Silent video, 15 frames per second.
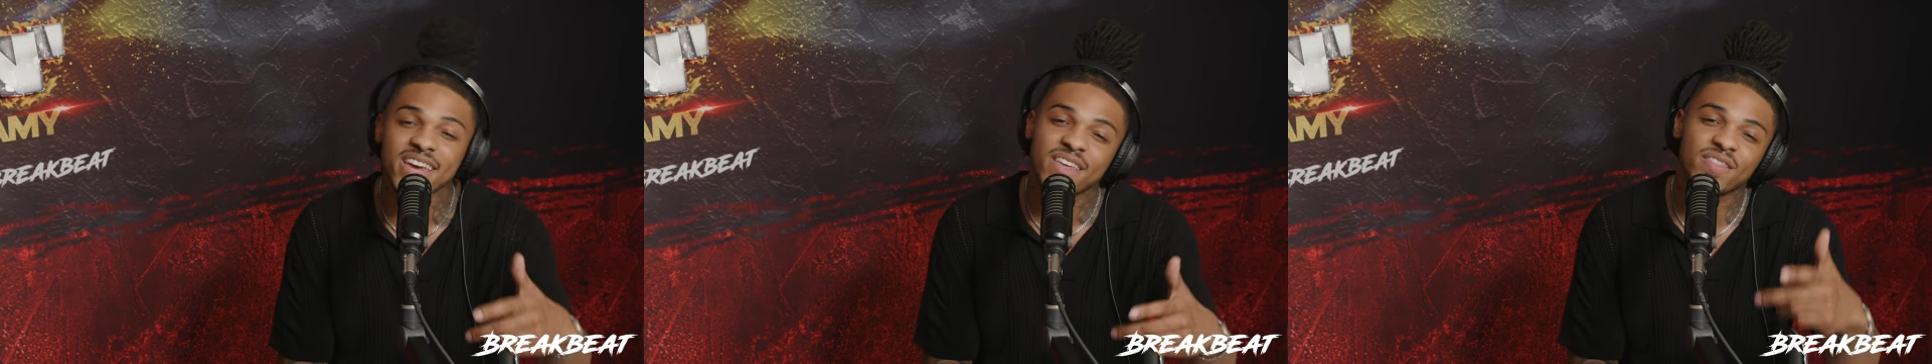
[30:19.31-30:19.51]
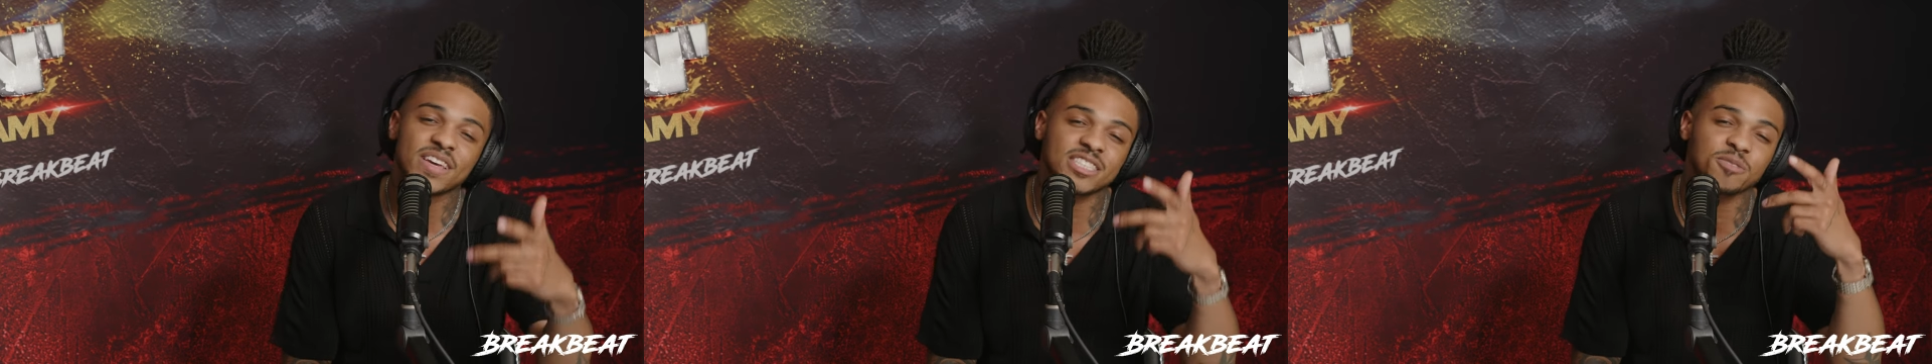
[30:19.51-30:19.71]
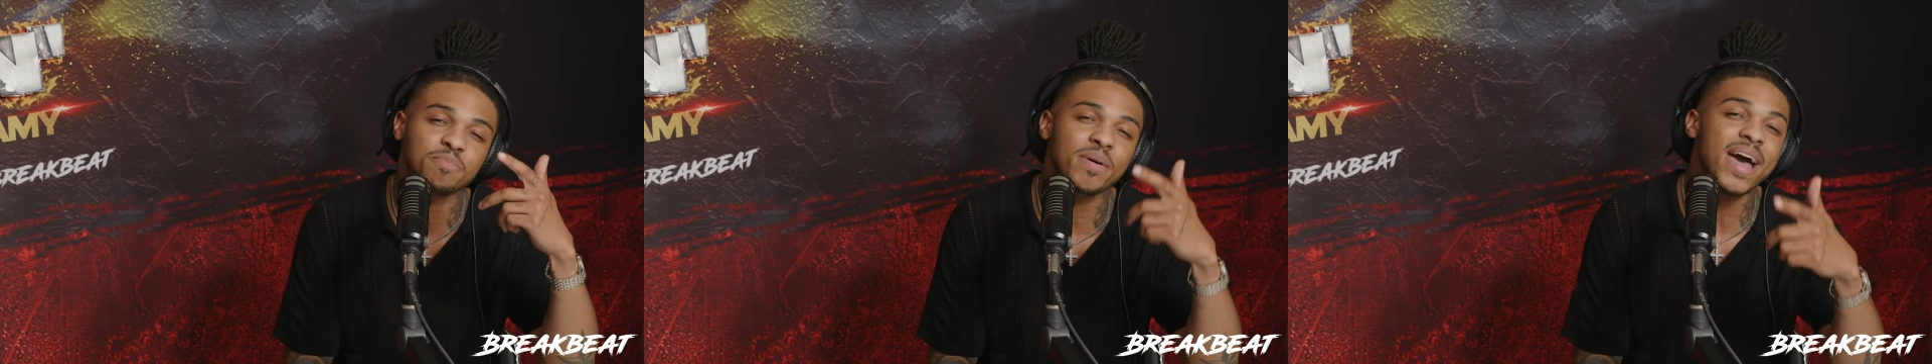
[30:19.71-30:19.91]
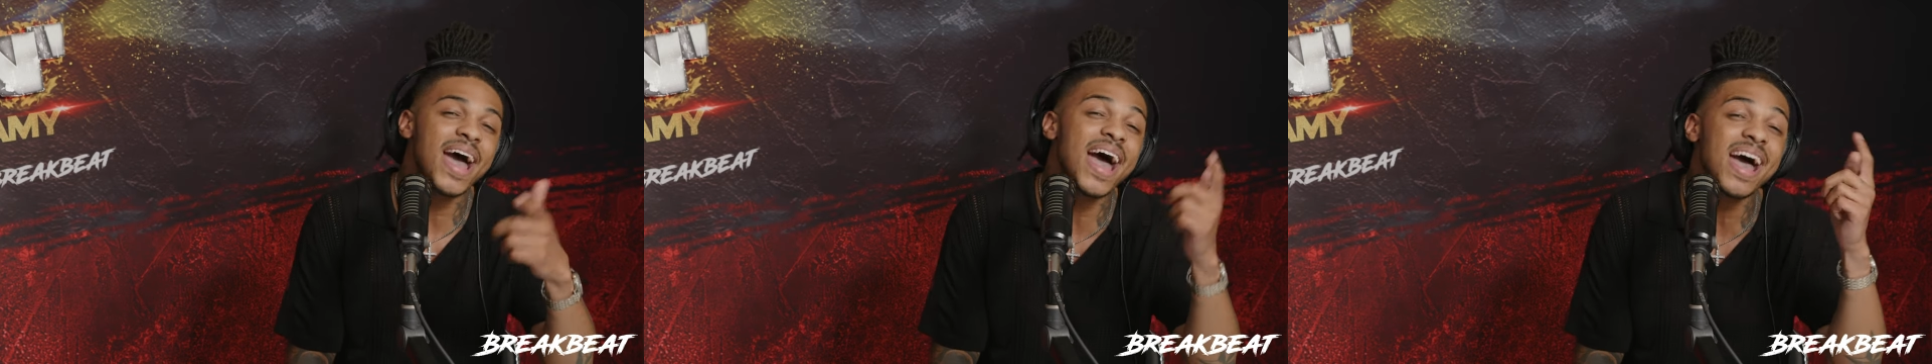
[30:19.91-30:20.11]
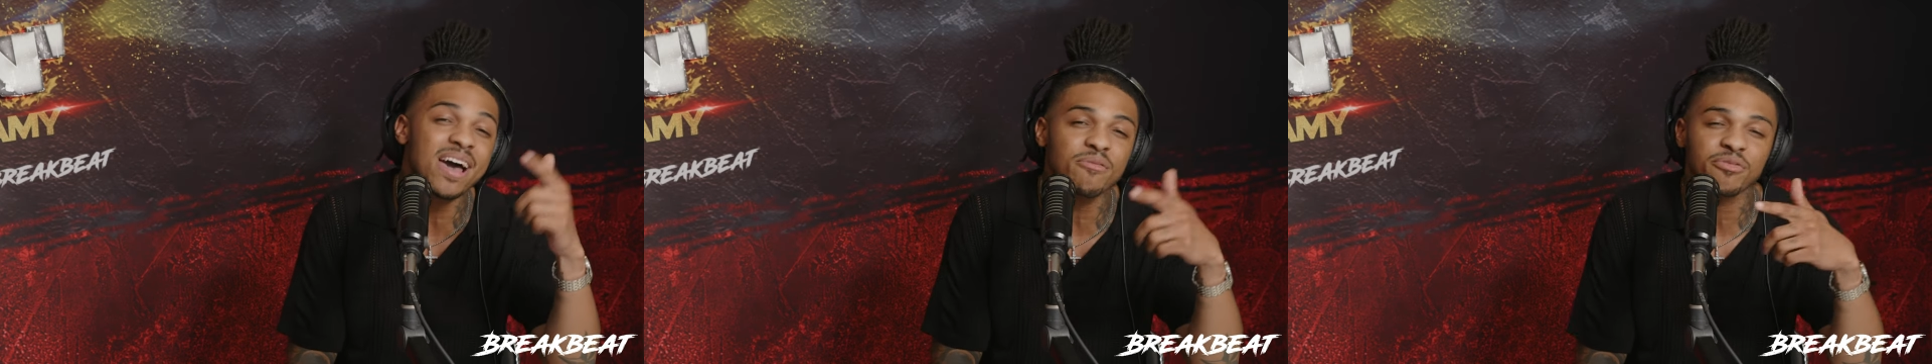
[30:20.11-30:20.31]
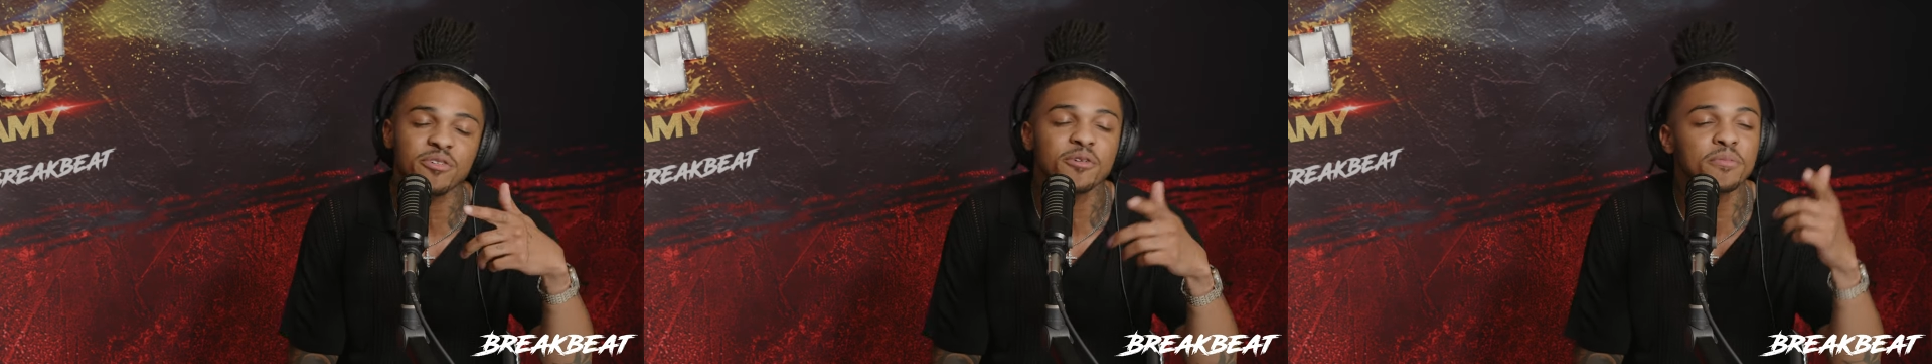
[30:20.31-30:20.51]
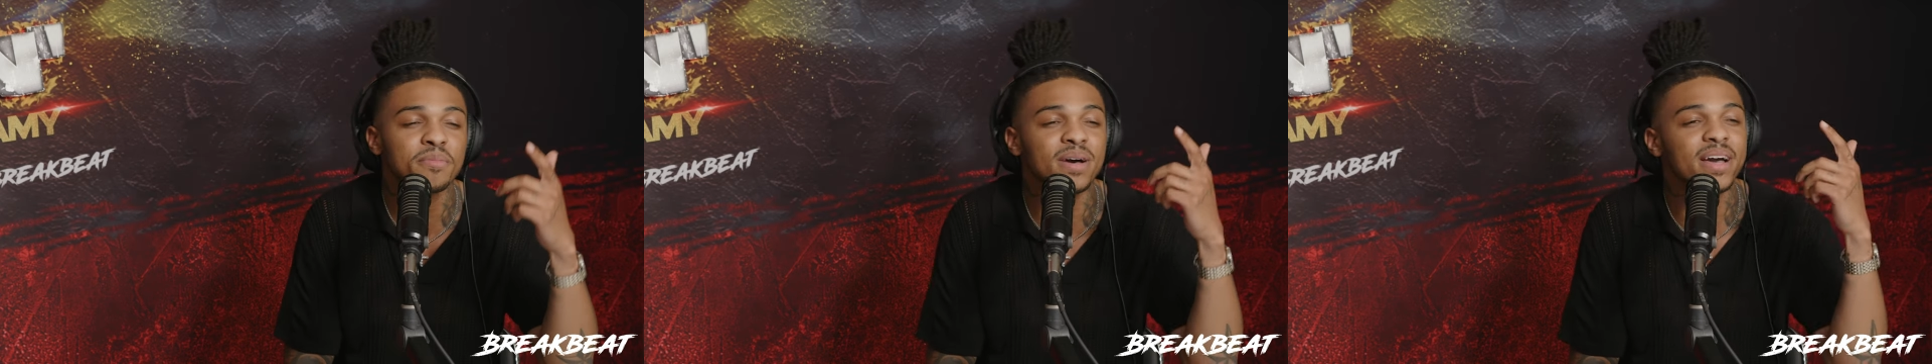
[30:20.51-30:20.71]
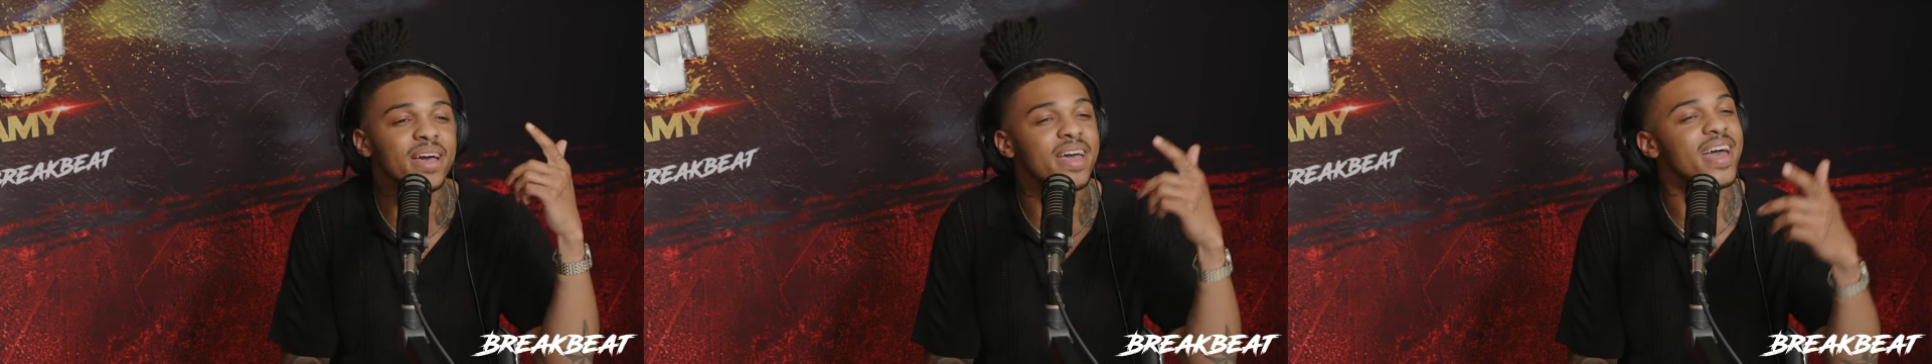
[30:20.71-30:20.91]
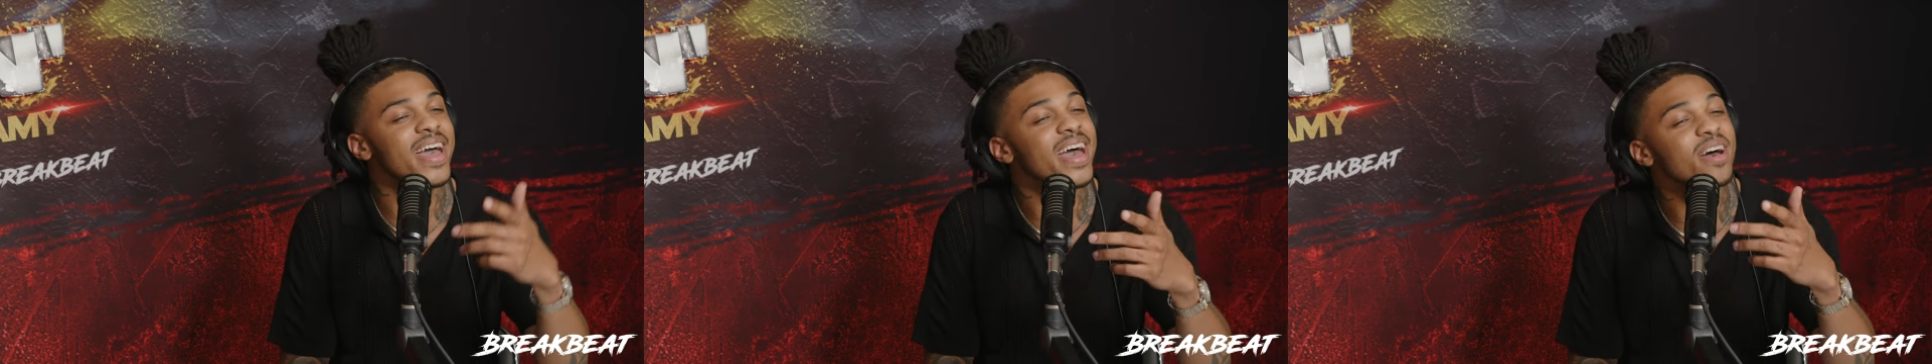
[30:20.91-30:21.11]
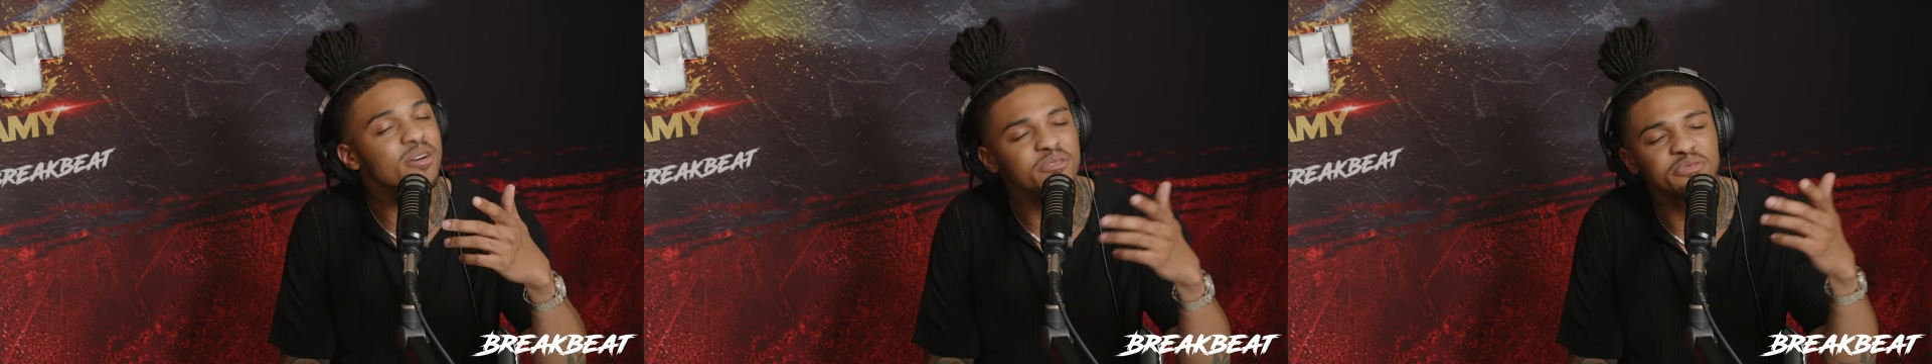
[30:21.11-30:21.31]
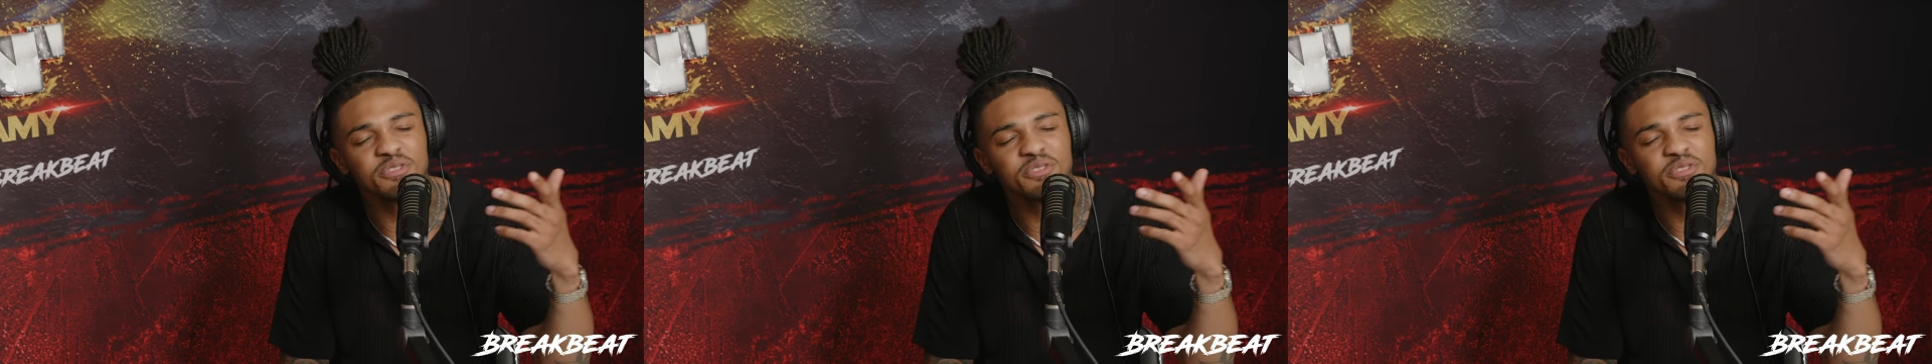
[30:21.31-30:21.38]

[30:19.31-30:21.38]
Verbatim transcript: That's bad for my health.